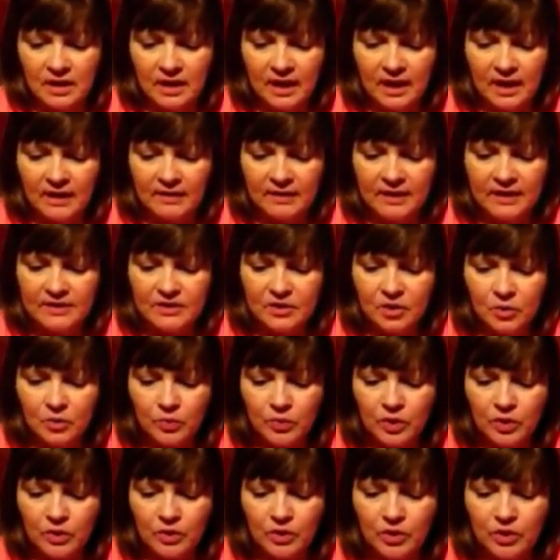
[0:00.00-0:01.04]
And these are
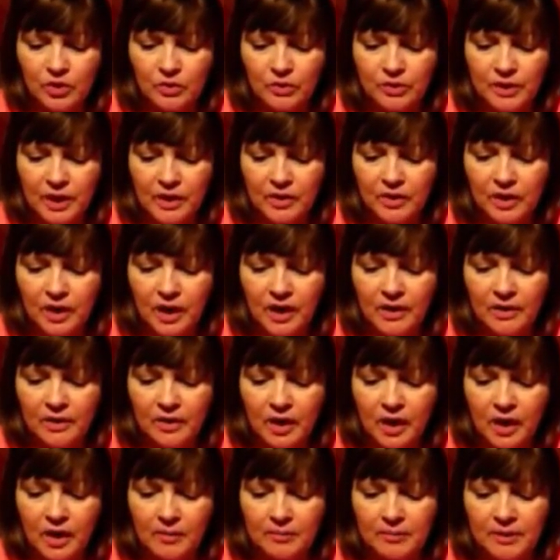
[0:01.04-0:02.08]
real cute
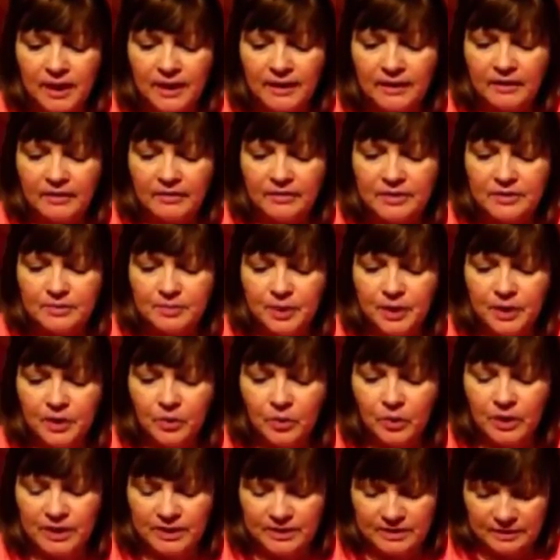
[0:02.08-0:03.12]
on like
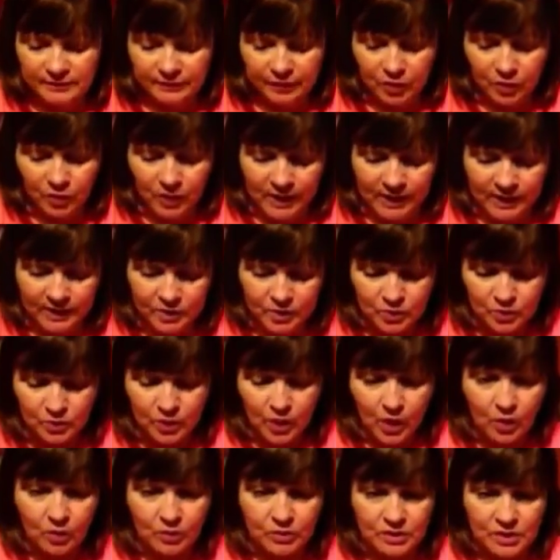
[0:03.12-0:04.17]
spring wreaths if you want to do
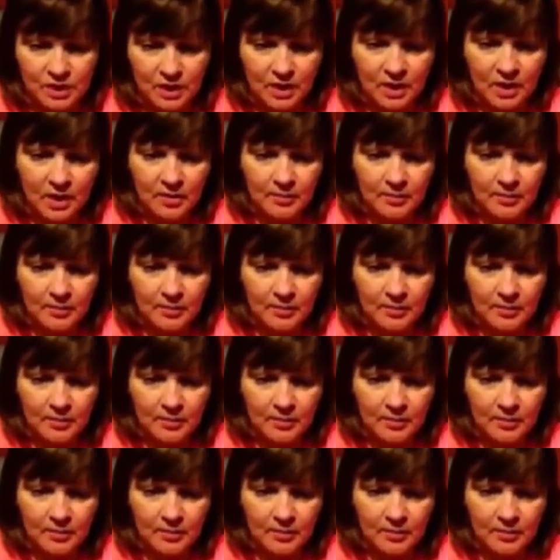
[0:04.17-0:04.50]
those.